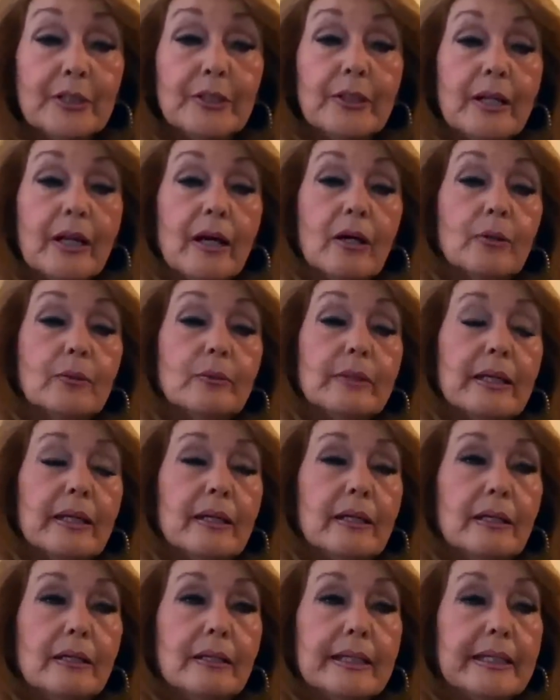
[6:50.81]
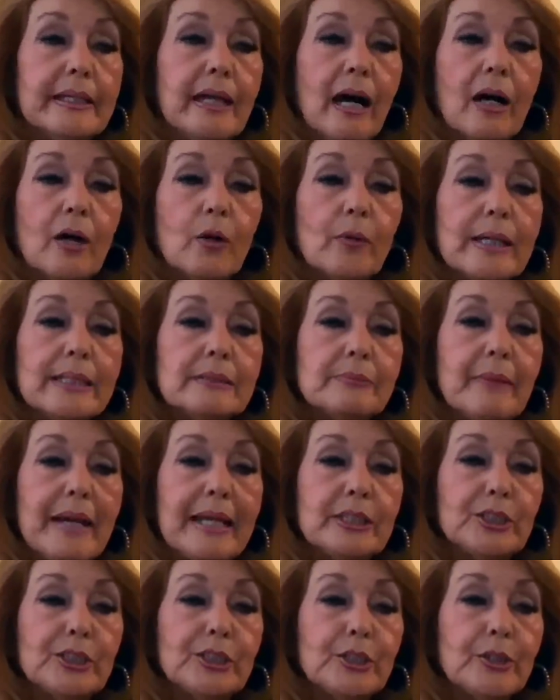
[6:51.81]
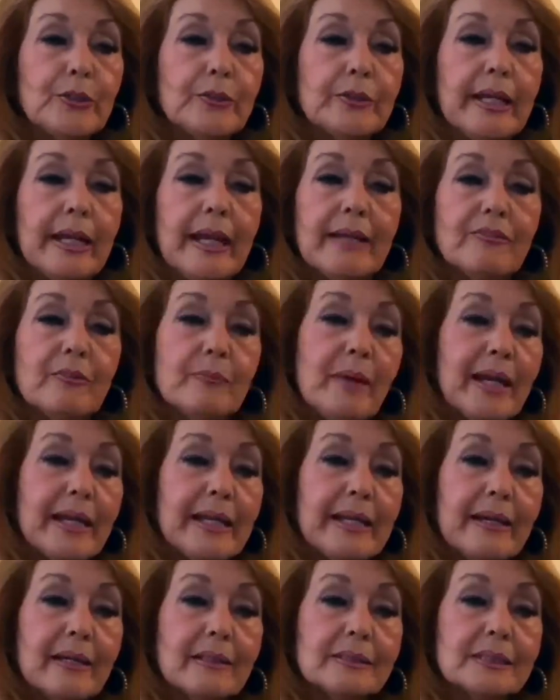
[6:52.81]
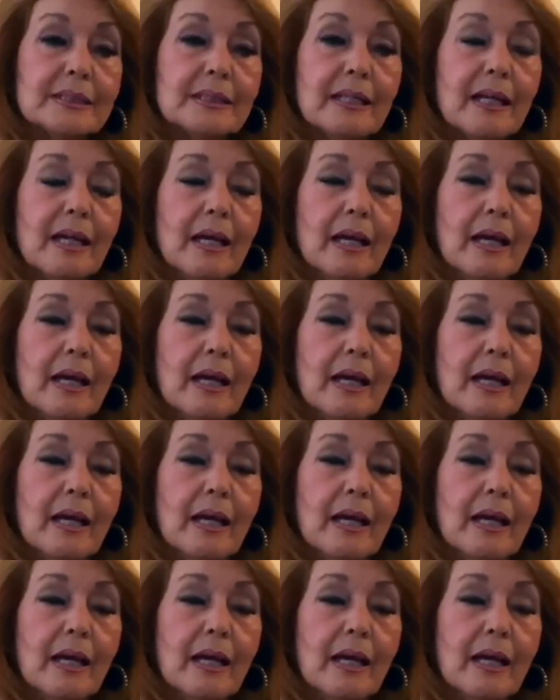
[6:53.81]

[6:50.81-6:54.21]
He always made sure that everybody else